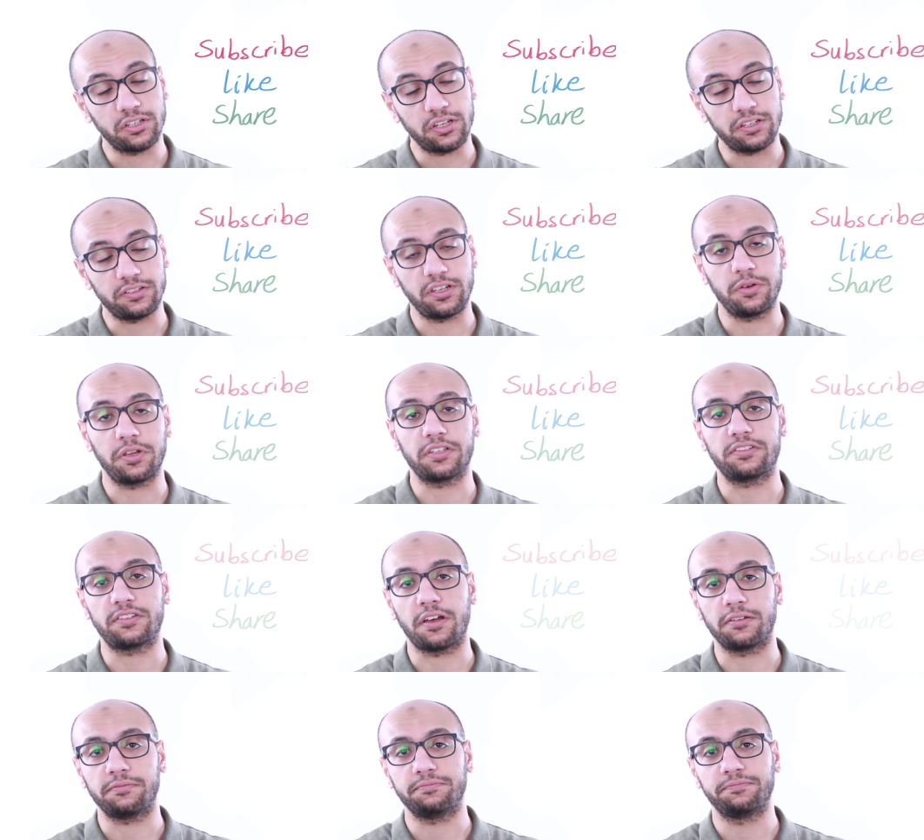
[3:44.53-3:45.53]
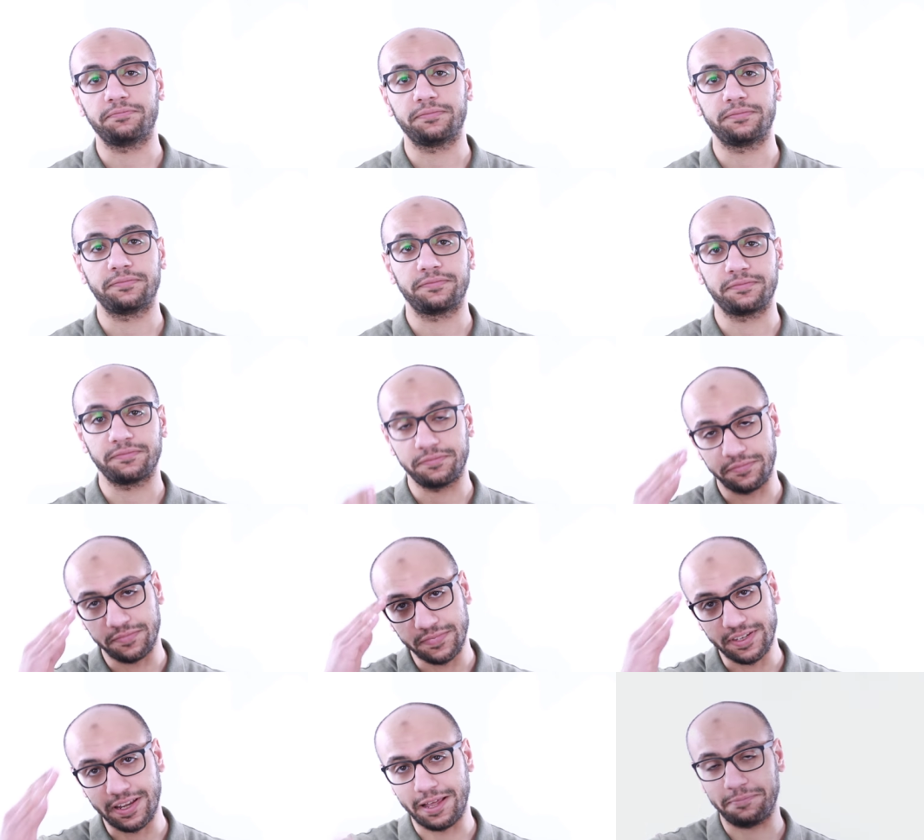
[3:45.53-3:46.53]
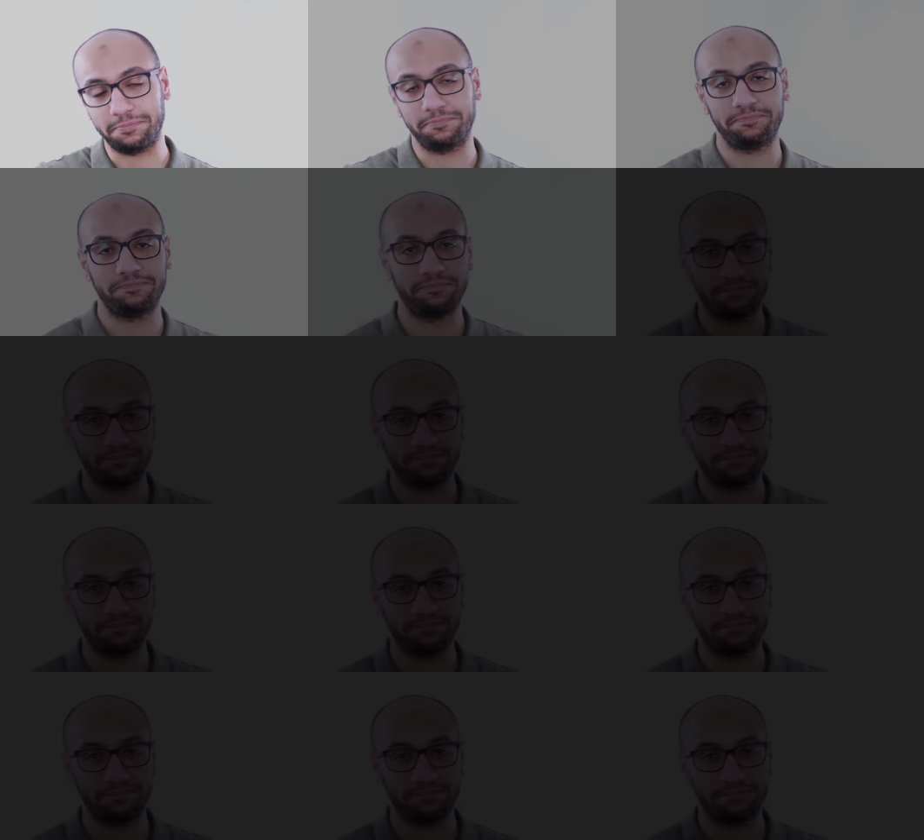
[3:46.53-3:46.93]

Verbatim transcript: and see you next time. Salam.